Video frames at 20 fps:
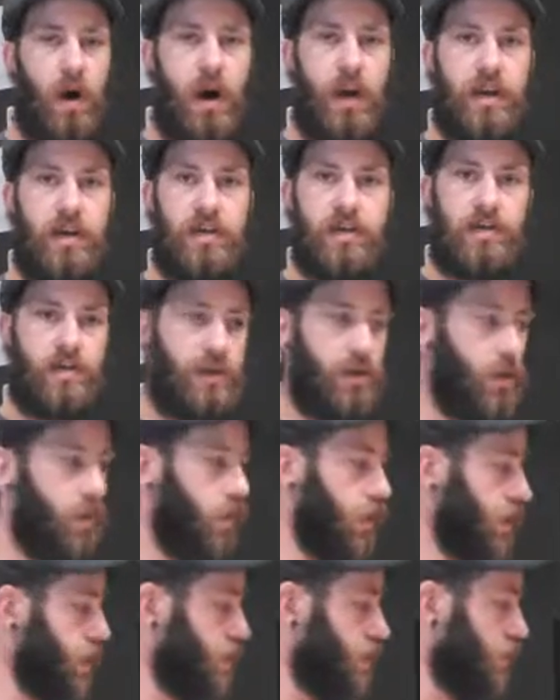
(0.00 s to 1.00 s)
One is you're
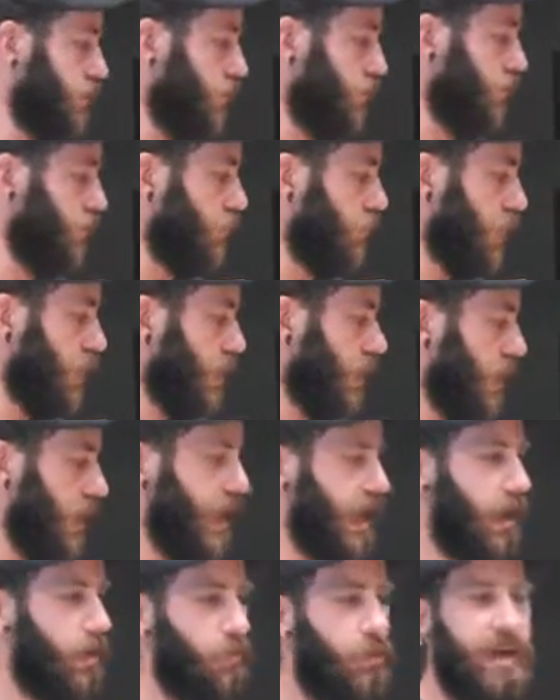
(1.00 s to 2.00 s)
going to
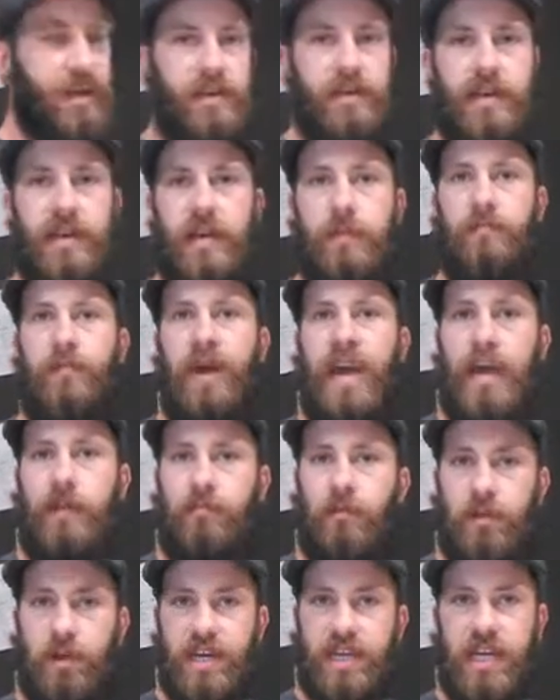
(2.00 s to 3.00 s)
uh, rinse any
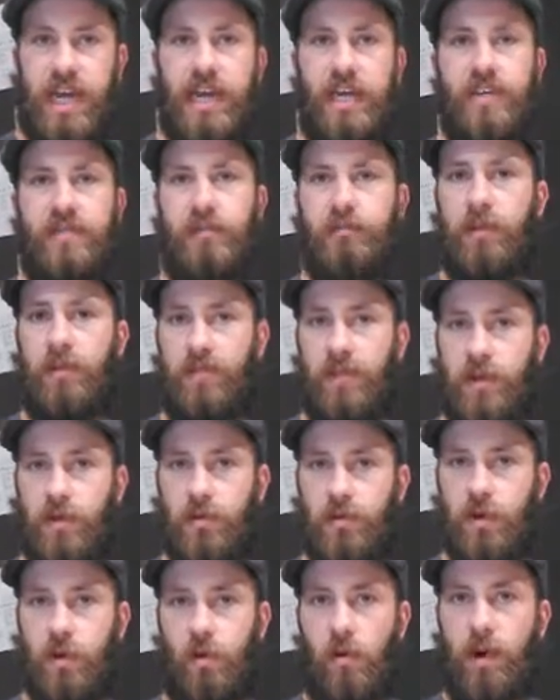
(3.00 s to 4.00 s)
papery taste from the
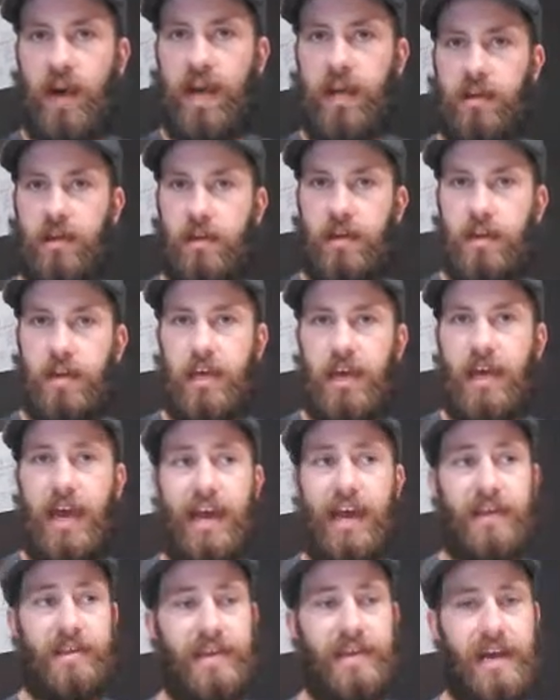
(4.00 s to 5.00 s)
filter away,
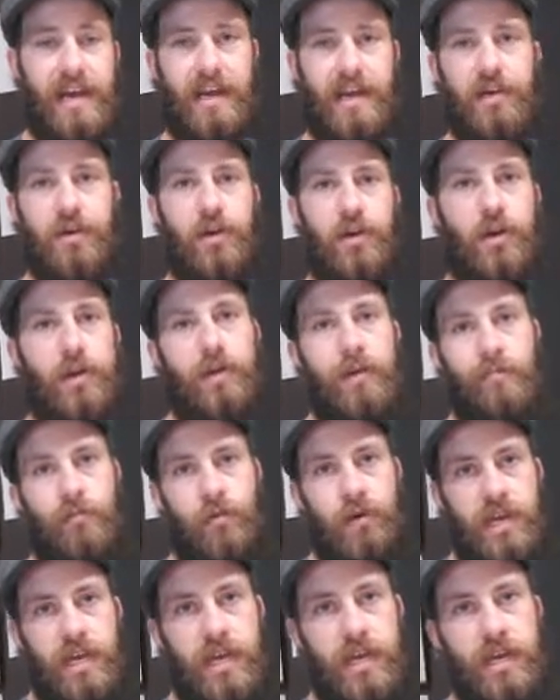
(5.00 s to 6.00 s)
and second, you're going to
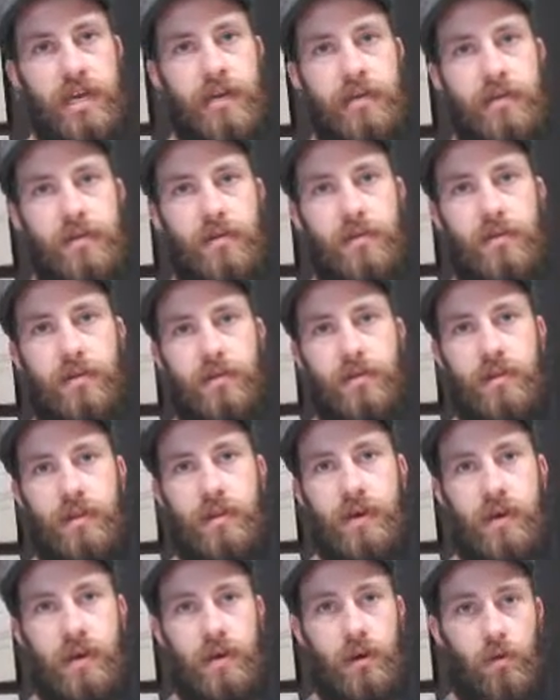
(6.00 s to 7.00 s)
preheat
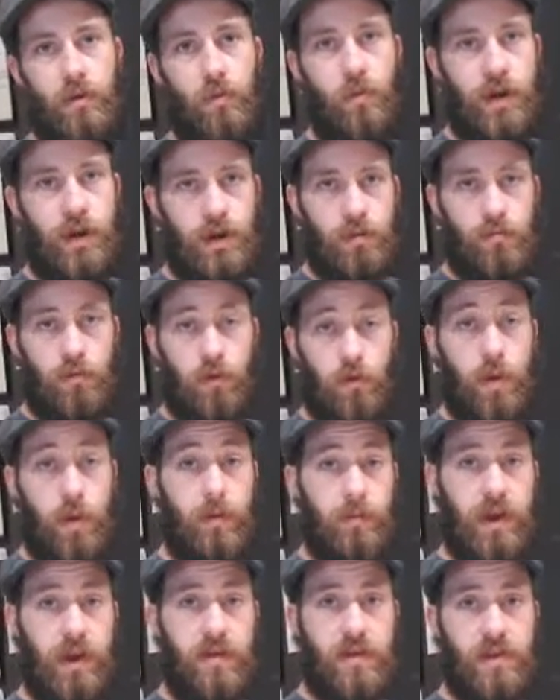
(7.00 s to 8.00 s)
the what you're
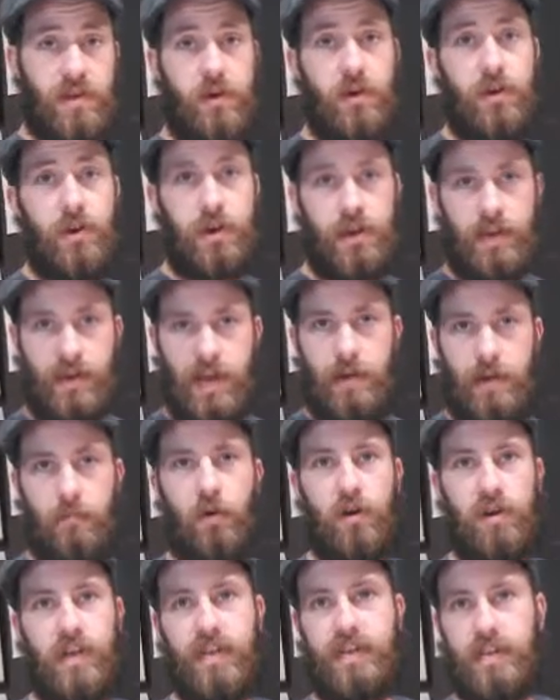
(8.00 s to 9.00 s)
brewing, so you're going to get
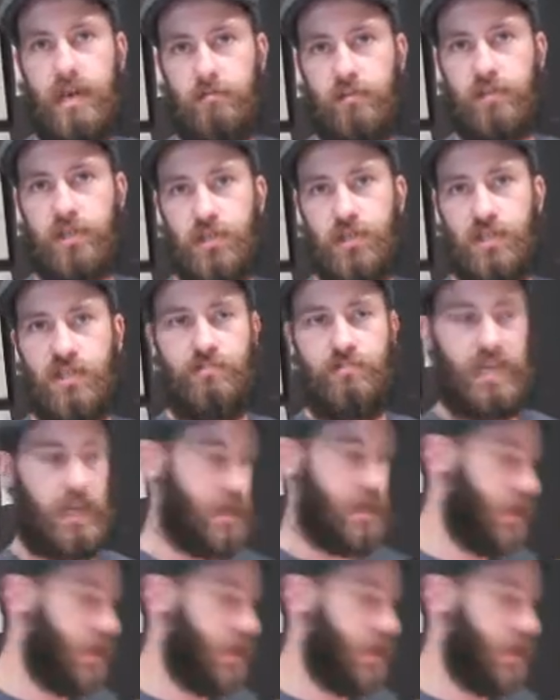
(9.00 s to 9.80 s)
more of that temperature.